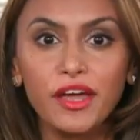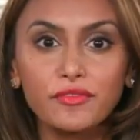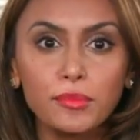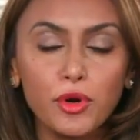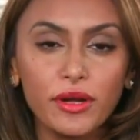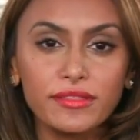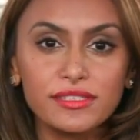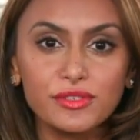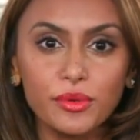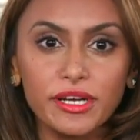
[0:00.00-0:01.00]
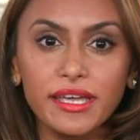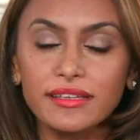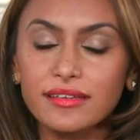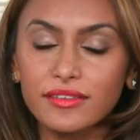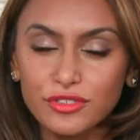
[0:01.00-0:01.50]
For more on the story
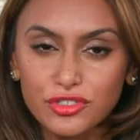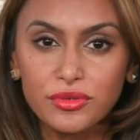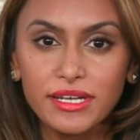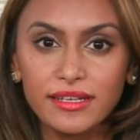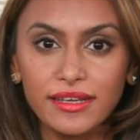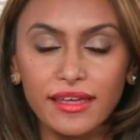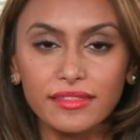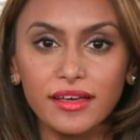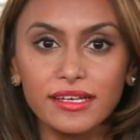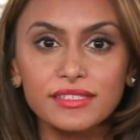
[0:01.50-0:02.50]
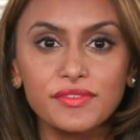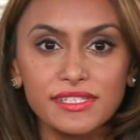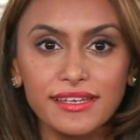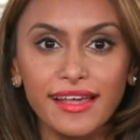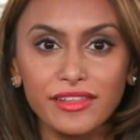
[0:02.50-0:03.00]
and other trending headlines,
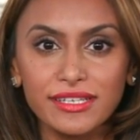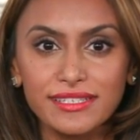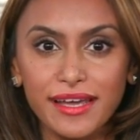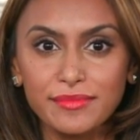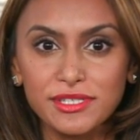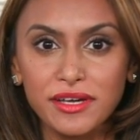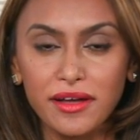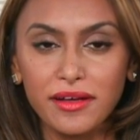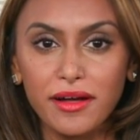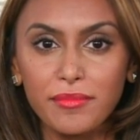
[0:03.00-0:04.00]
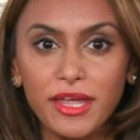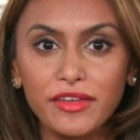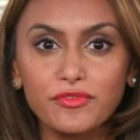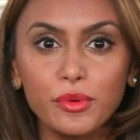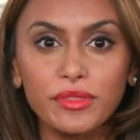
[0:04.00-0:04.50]
visit latimes.com
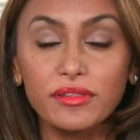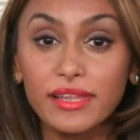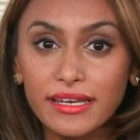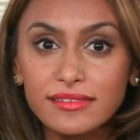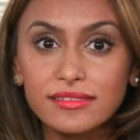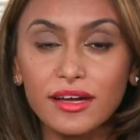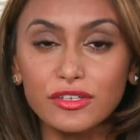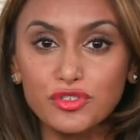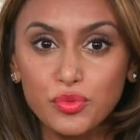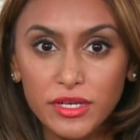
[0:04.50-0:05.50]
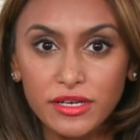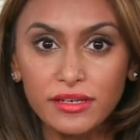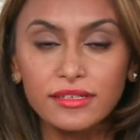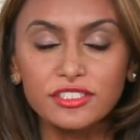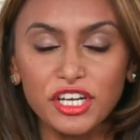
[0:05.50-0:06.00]
and for the latest on
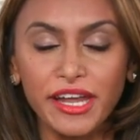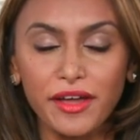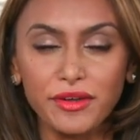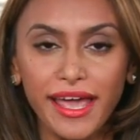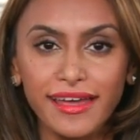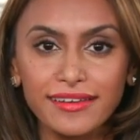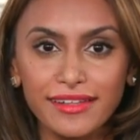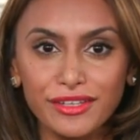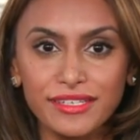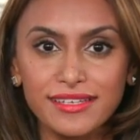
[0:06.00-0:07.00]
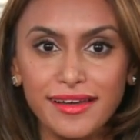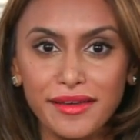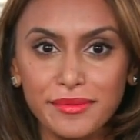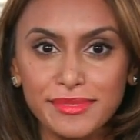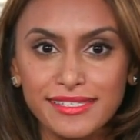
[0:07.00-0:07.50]
Twitter, check out at LA
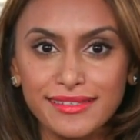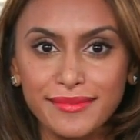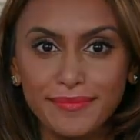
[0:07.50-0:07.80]
Times.